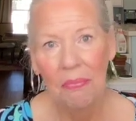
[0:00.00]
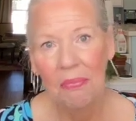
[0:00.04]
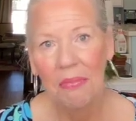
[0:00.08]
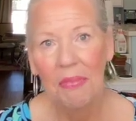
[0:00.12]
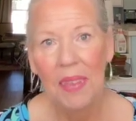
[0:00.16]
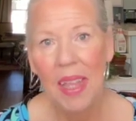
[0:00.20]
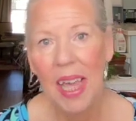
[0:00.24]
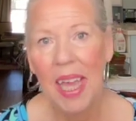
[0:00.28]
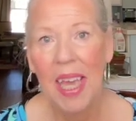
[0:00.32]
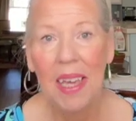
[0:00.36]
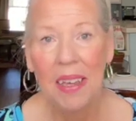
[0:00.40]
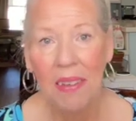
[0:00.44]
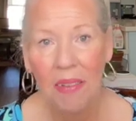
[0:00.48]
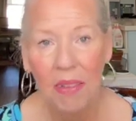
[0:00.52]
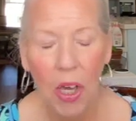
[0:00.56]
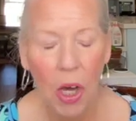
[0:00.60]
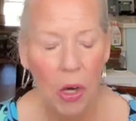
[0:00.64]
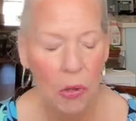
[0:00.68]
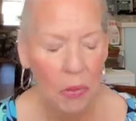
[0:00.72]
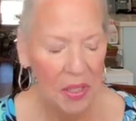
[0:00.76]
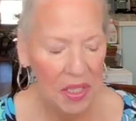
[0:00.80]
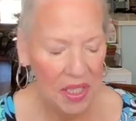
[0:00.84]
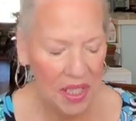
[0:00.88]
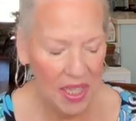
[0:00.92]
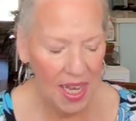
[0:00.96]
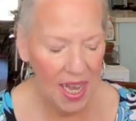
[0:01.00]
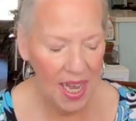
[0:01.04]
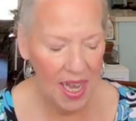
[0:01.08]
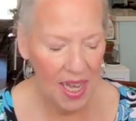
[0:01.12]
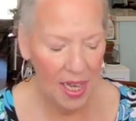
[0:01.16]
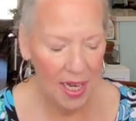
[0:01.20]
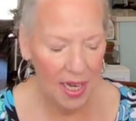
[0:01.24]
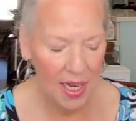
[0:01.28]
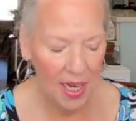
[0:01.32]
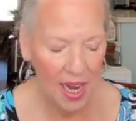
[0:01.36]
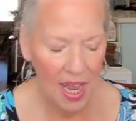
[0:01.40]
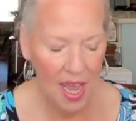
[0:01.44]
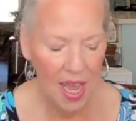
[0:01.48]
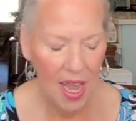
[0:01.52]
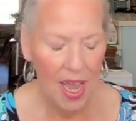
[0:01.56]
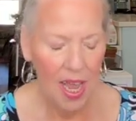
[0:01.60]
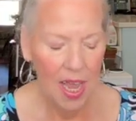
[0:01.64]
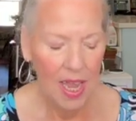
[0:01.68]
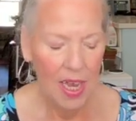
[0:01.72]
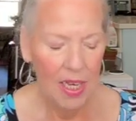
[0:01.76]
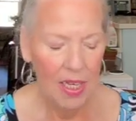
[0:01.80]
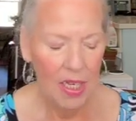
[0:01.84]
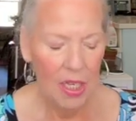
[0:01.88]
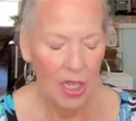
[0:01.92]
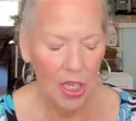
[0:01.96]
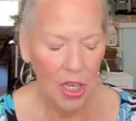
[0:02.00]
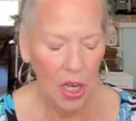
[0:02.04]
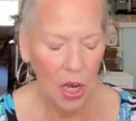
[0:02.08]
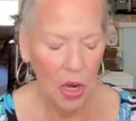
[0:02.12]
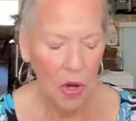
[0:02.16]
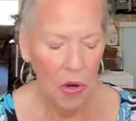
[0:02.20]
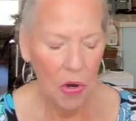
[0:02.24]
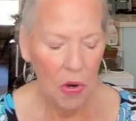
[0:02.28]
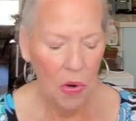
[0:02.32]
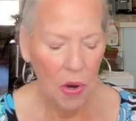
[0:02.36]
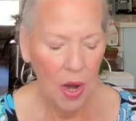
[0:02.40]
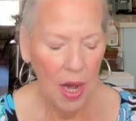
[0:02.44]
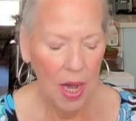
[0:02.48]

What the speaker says: They coincide. So